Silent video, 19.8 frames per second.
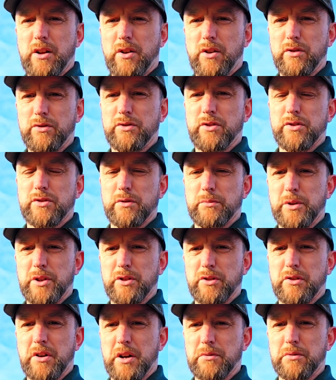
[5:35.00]
onto some
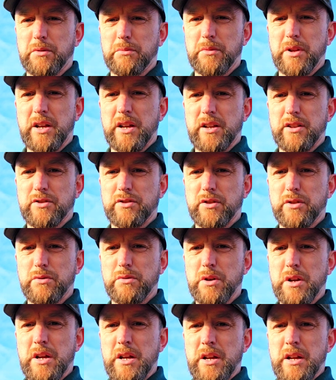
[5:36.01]
hill ground up there,
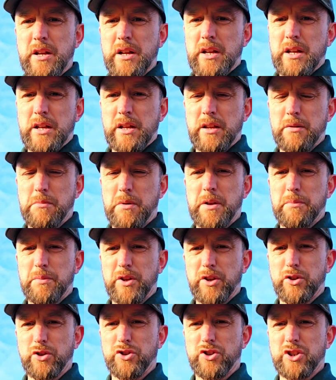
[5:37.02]
so it might
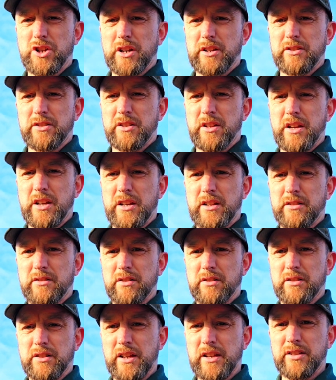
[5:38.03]
be a good chance there
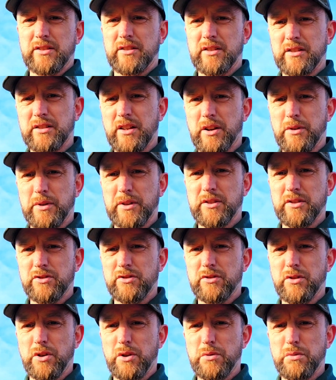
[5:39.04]
to test these out in the
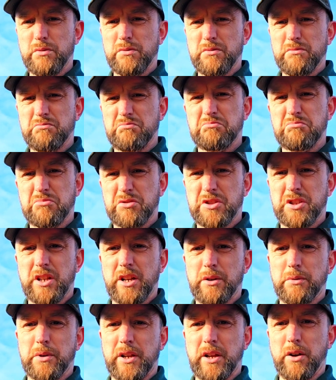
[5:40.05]
snow, see
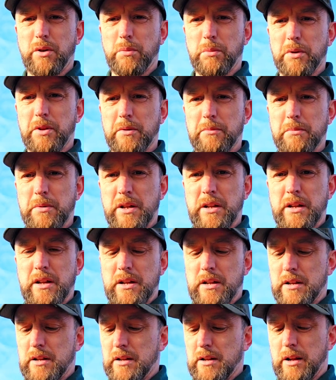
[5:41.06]
how we get on with them.
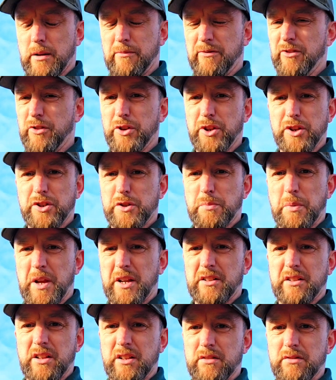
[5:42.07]
I'm fully
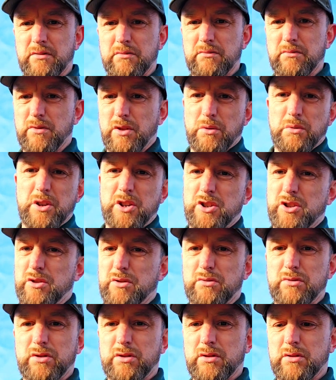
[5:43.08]
expecting no
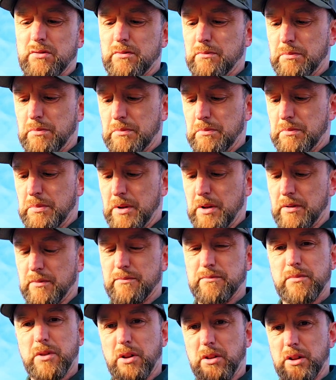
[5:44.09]
issues, but
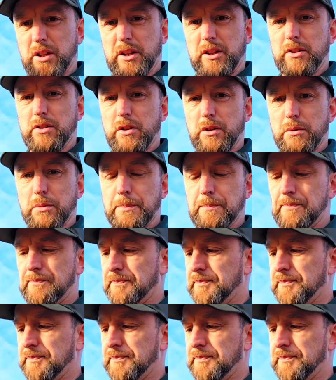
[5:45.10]
I'll let you know.